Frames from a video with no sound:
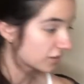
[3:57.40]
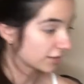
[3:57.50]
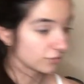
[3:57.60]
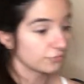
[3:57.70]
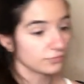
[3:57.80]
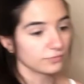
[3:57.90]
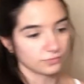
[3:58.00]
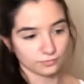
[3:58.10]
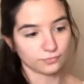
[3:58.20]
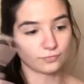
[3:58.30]
not the
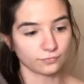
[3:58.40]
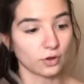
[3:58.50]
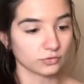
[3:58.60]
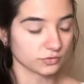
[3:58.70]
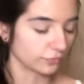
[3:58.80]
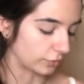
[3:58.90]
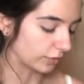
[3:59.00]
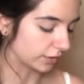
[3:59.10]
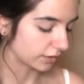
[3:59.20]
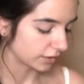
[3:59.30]
fault for